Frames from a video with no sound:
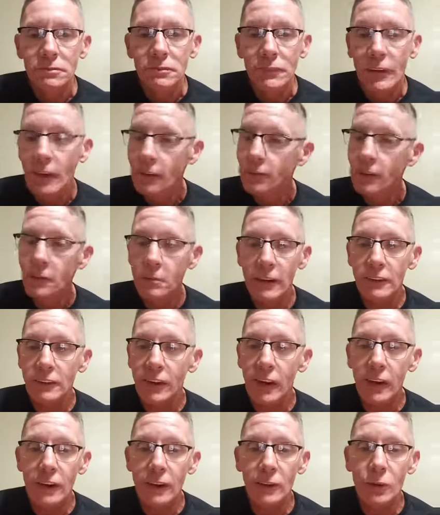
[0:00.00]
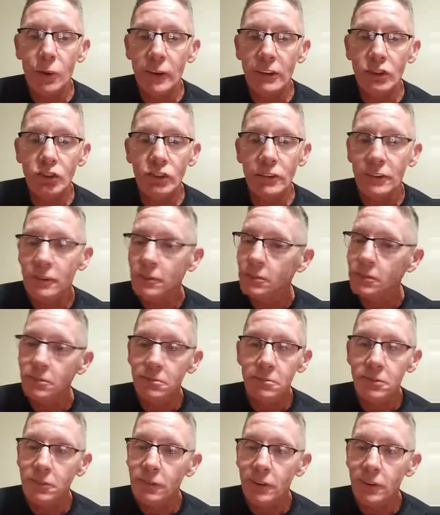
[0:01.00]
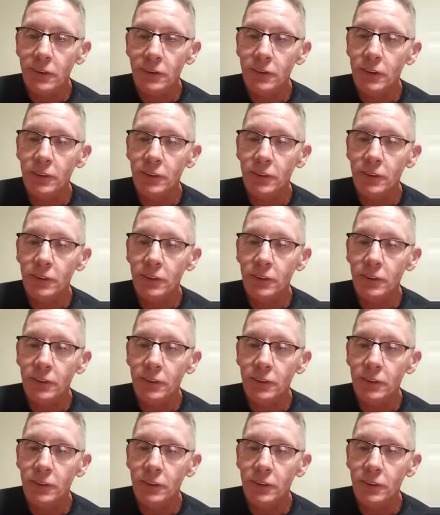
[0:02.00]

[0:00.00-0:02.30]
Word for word: If anybody's got a question, feel